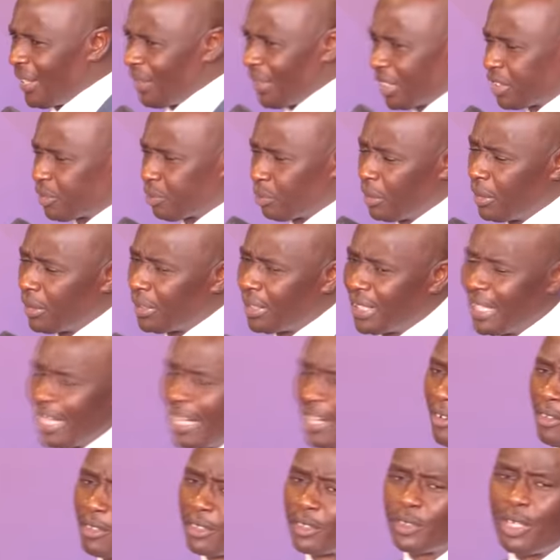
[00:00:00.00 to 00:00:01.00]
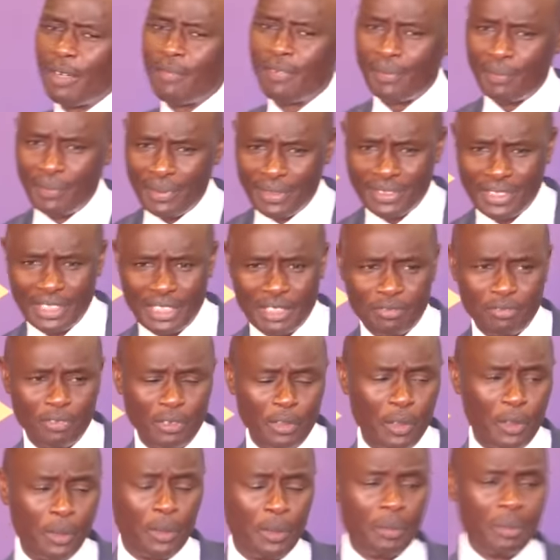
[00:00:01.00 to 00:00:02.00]
And this morning, I also have a message
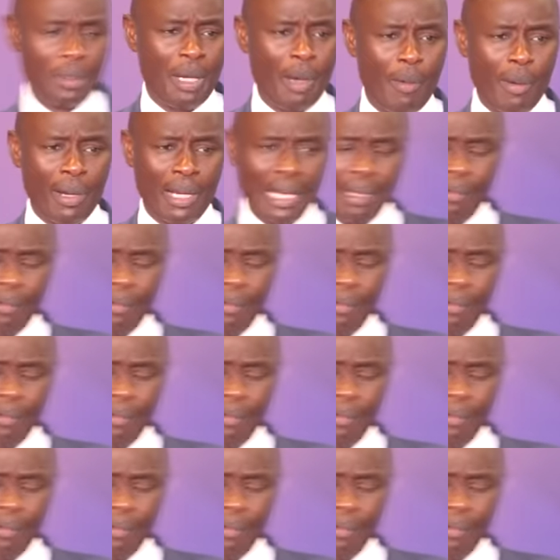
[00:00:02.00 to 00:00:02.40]
for our